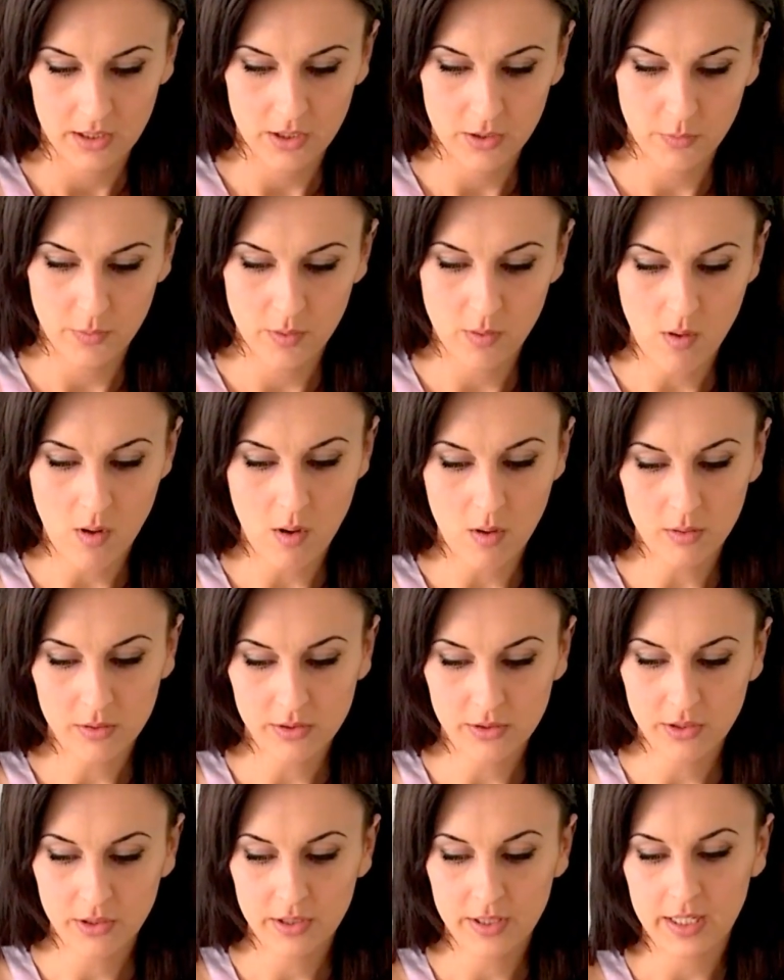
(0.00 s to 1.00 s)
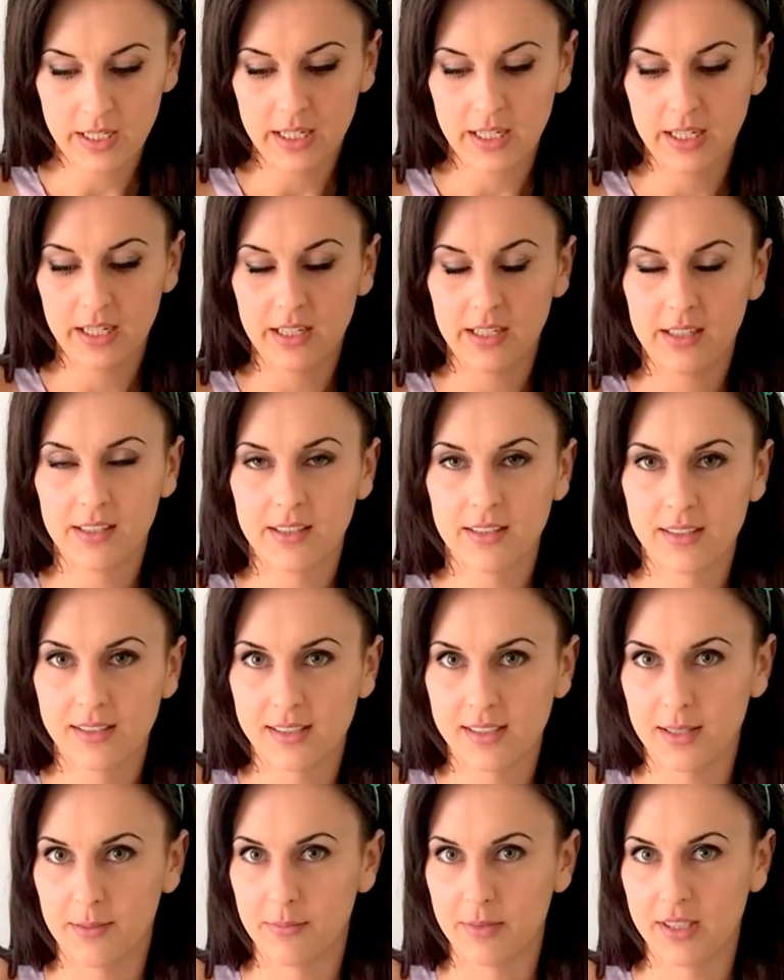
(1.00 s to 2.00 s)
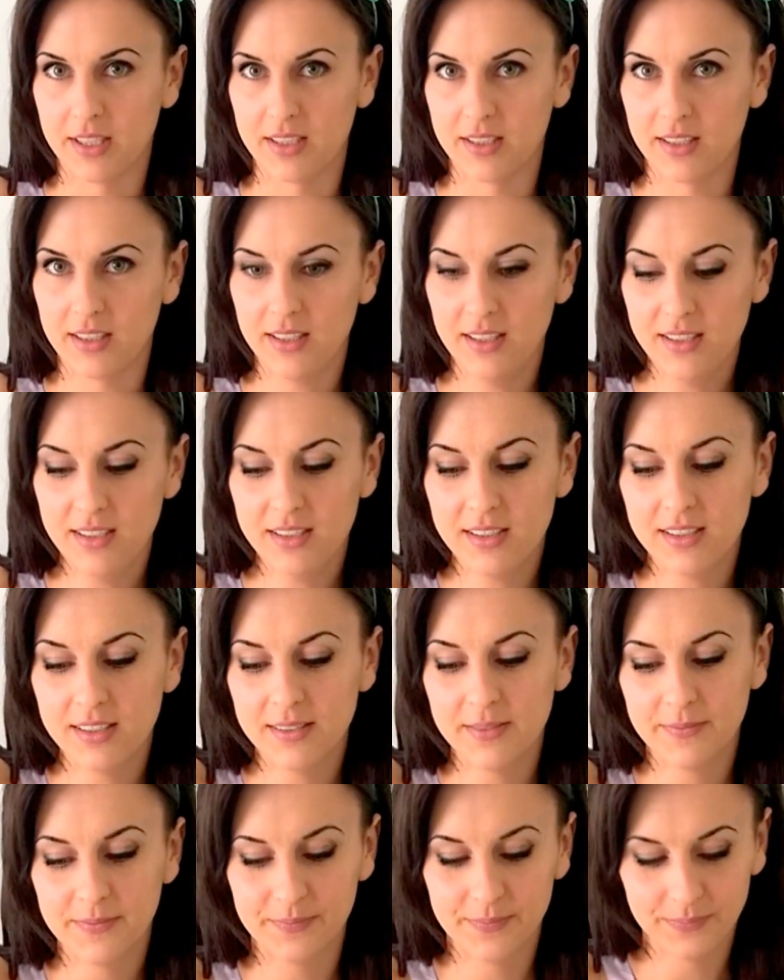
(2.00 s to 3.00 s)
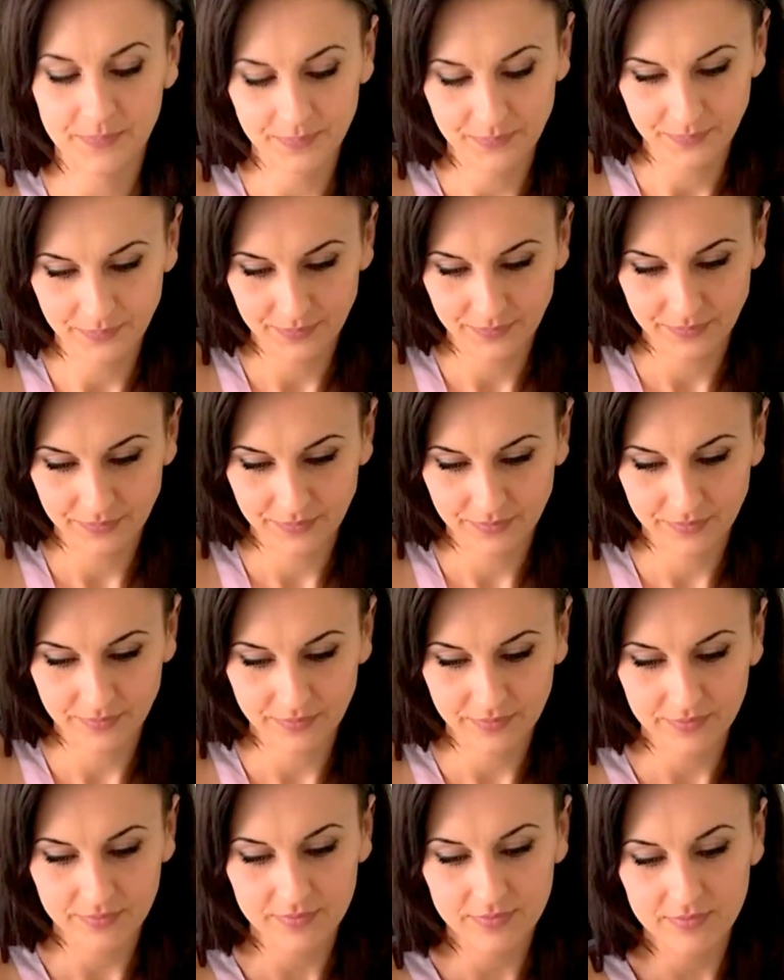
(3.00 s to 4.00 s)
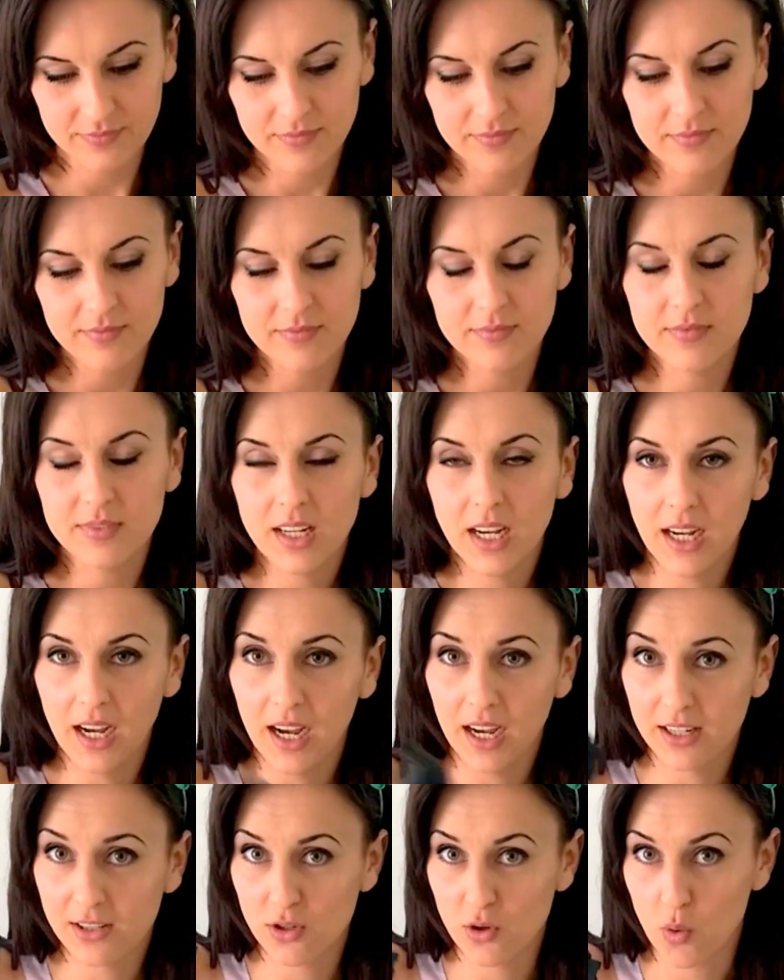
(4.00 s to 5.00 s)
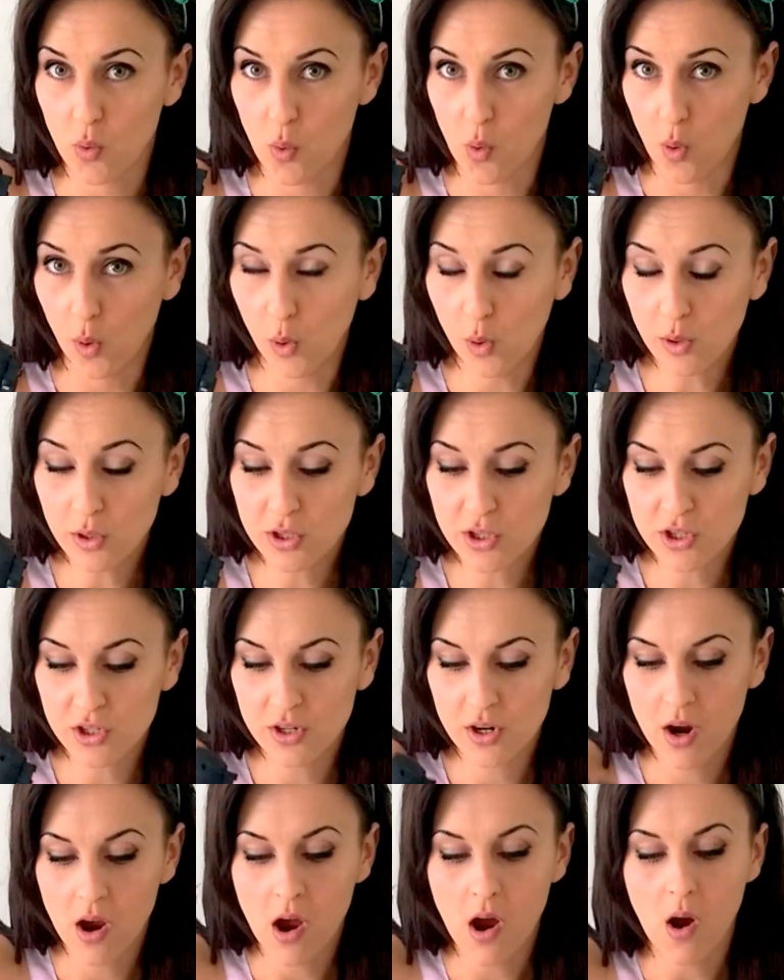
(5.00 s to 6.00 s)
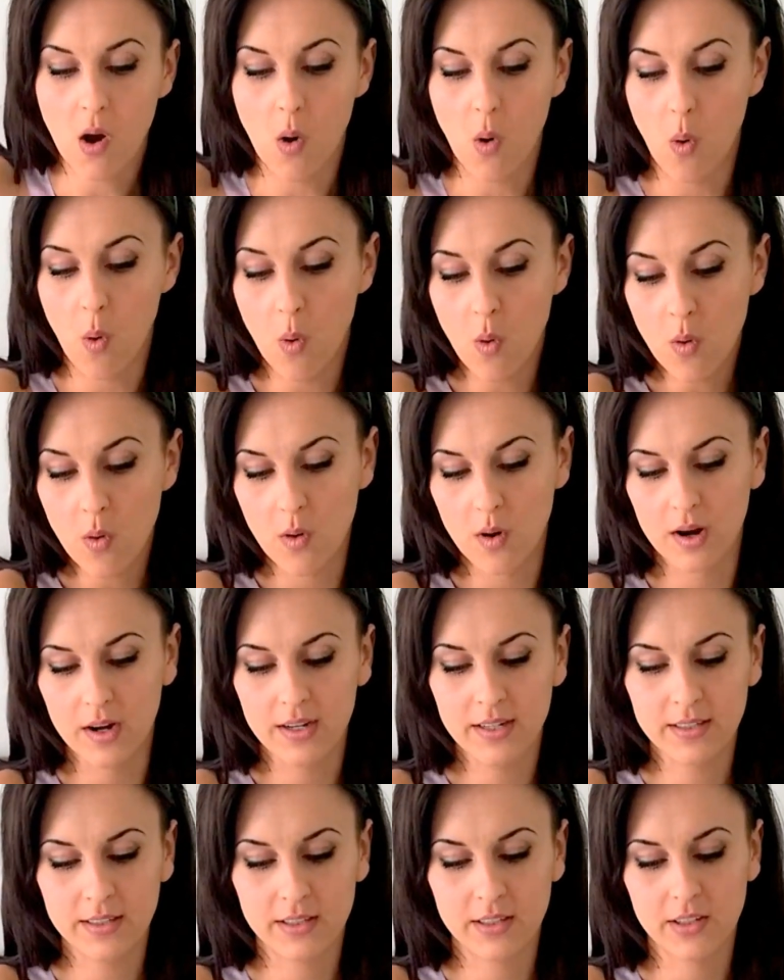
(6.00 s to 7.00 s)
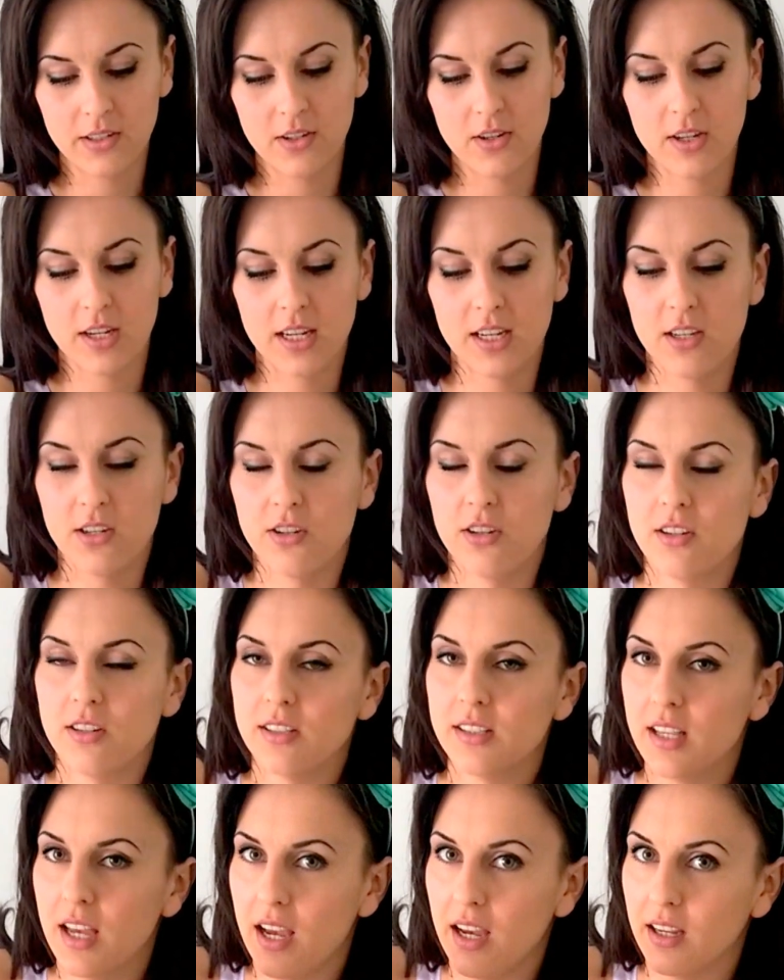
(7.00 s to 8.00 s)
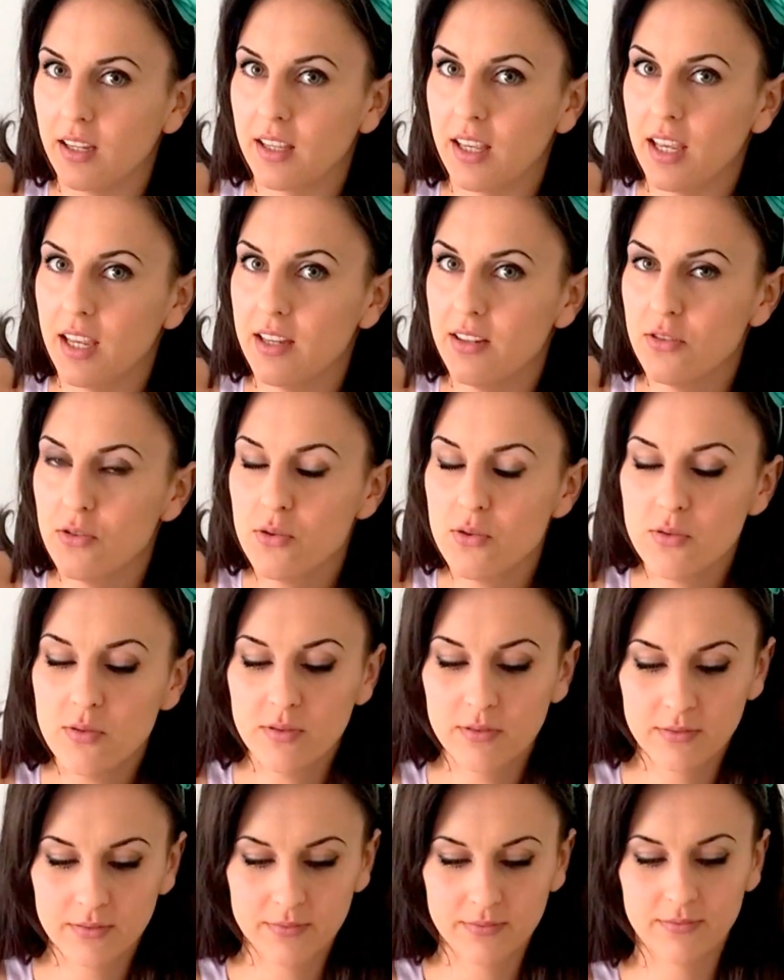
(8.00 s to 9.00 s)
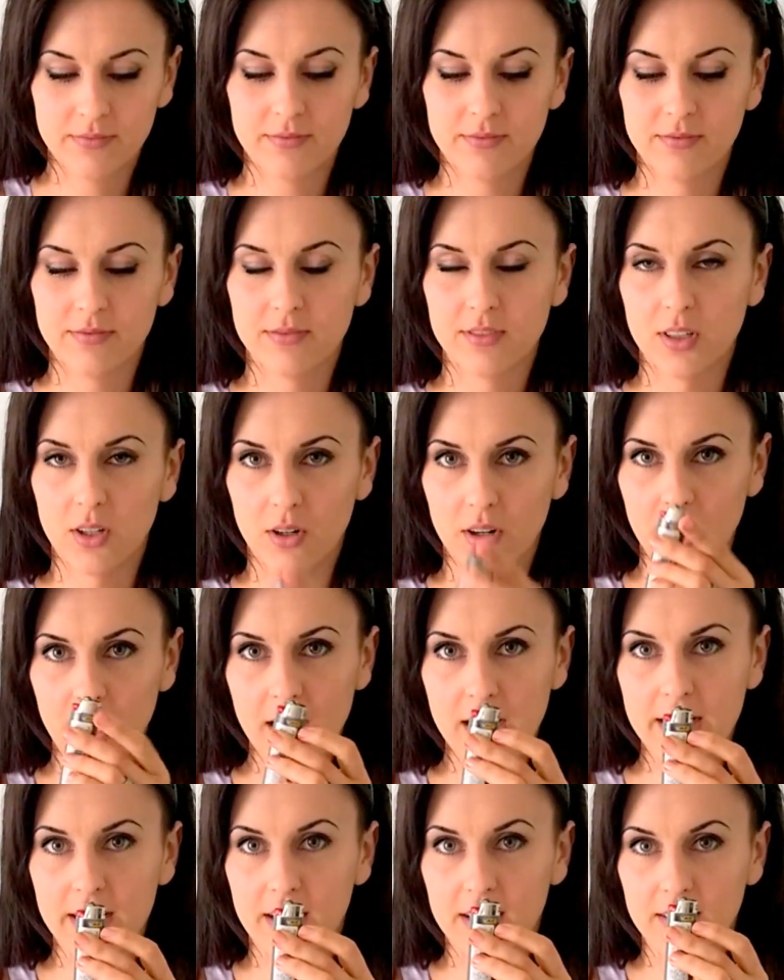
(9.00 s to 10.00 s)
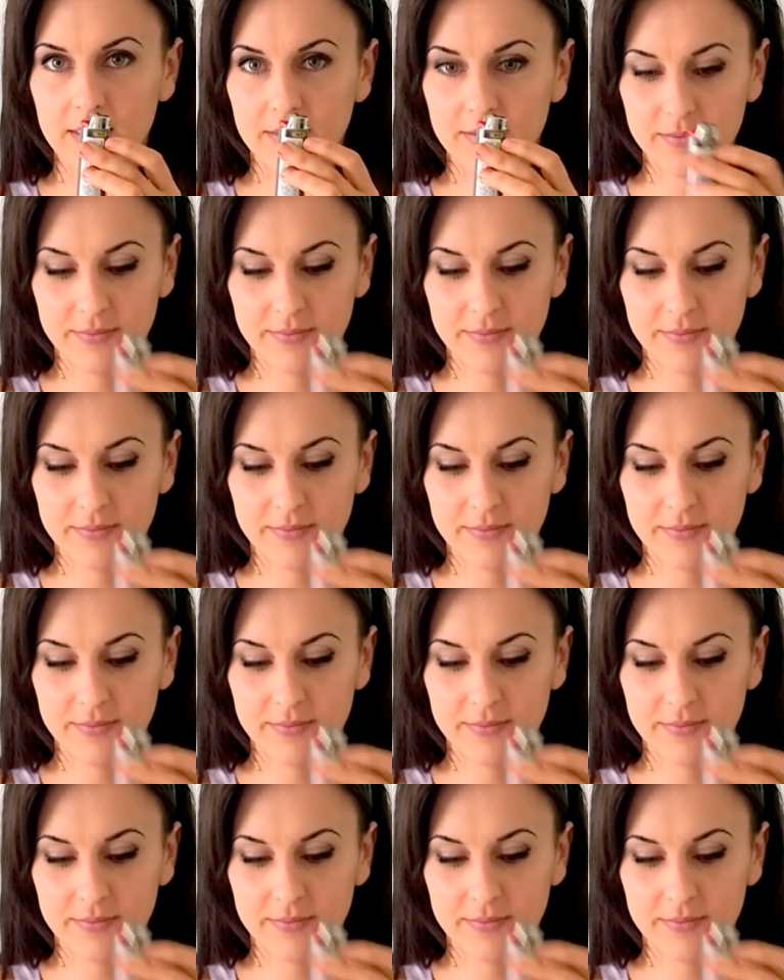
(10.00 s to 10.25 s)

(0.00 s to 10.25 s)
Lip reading: You will also need some scissors, a torch, or you can use a candle or a lighter.